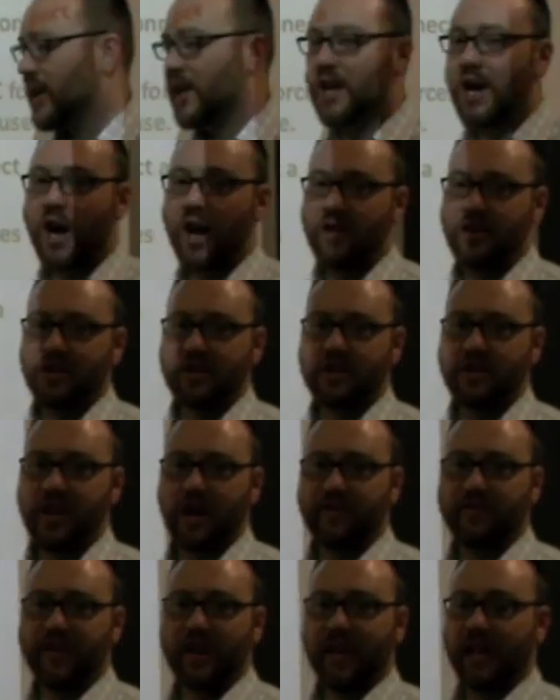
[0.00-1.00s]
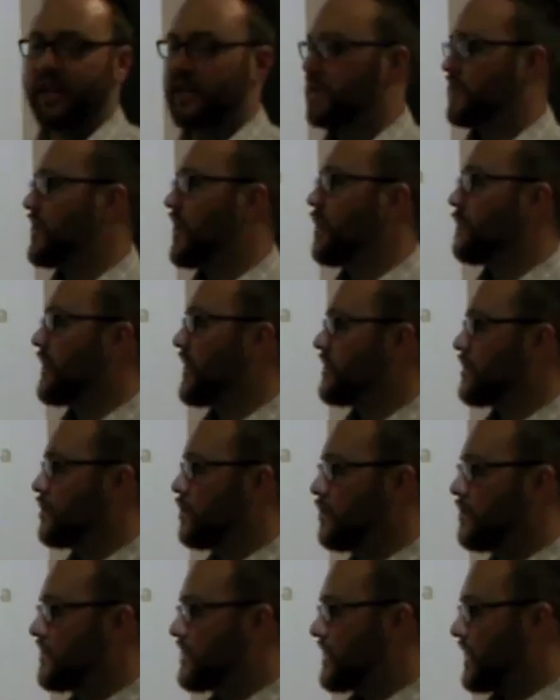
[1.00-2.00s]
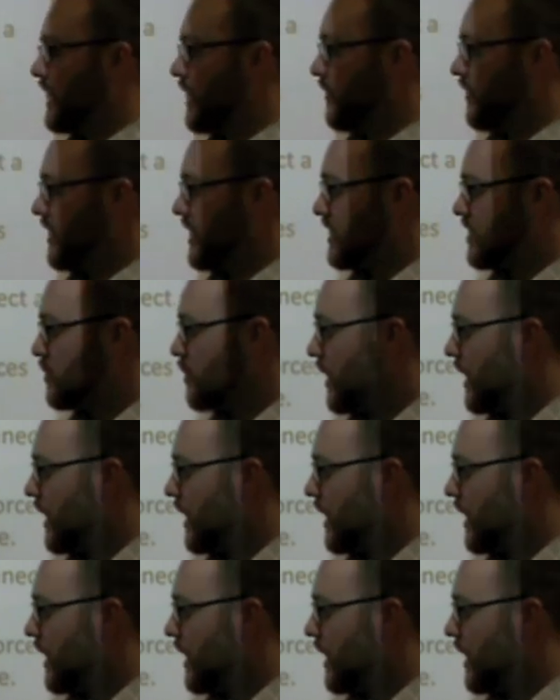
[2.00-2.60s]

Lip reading: then other stuff. I like to tell my students, think of it this